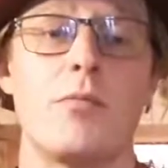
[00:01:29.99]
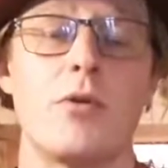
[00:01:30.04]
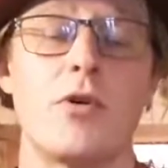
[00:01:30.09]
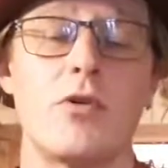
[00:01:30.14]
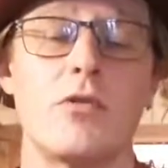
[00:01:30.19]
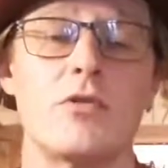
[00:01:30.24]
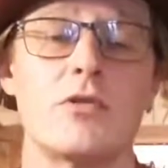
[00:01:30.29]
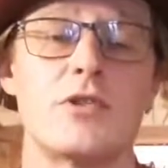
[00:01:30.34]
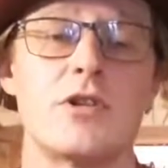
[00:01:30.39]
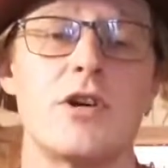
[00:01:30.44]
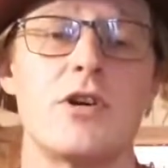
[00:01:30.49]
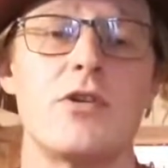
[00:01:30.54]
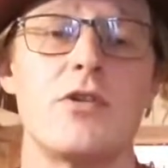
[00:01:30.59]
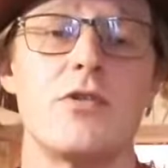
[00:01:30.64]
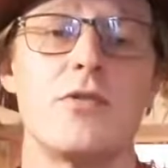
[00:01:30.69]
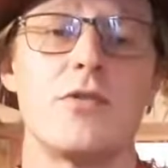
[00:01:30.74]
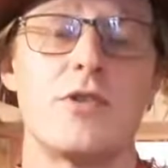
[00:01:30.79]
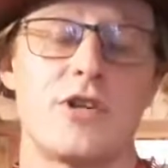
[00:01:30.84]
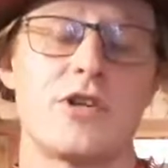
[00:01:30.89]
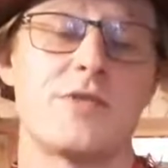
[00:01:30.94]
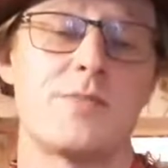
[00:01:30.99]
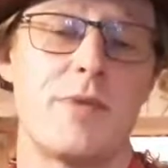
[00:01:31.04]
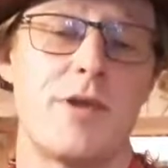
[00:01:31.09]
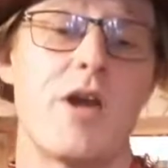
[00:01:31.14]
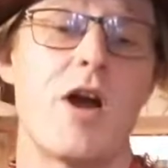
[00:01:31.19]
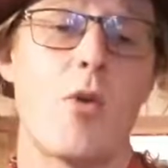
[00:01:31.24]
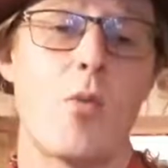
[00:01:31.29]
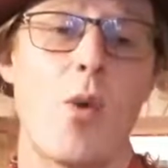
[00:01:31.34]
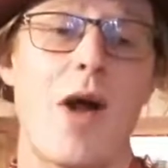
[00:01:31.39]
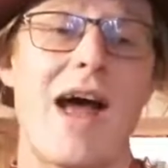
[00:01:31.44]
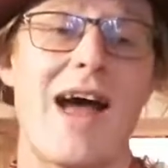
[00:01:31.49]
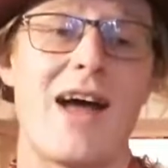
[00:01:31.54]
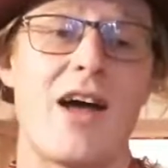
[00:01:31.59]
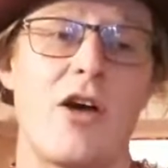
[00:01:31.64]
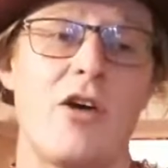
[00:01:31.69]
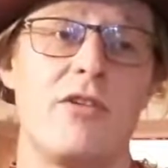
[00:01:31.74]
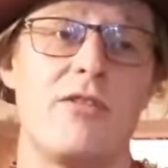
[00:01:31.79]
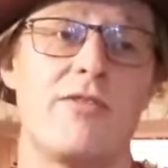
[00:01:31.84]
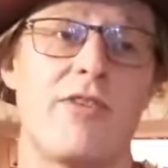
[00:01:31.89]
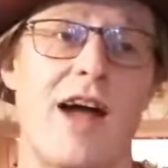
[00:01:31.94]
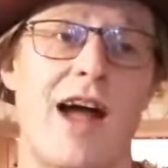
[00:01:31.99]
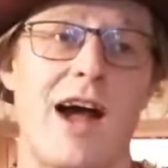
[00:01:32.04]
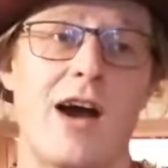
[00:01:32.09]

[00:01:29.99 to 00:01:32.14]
but also just be aware of